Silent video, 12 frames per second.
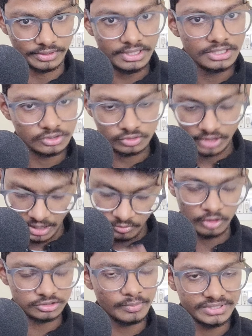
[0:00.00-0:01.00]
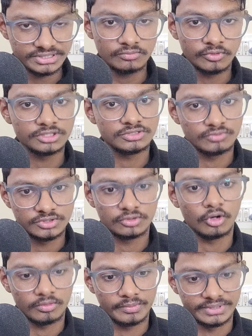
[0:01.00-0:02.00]
Okay, so I will also mention which will
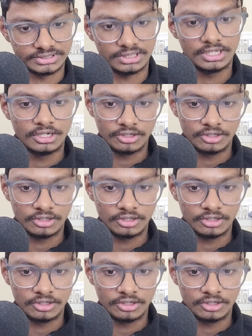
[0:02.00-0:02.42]
not be present.